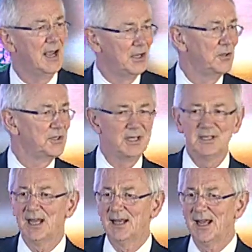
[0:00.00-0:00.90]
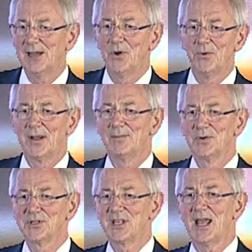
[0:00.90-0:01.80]
using DNA, we were able
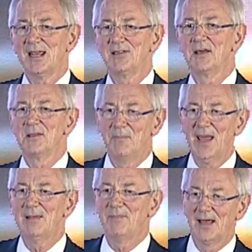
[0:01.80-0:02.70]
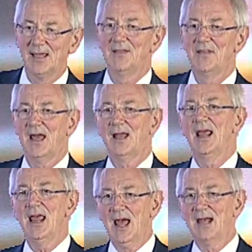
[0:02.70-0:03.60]
to say that the paper in that
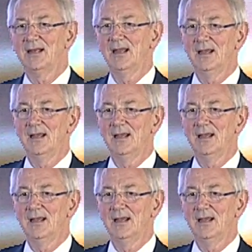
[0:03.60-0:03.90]
had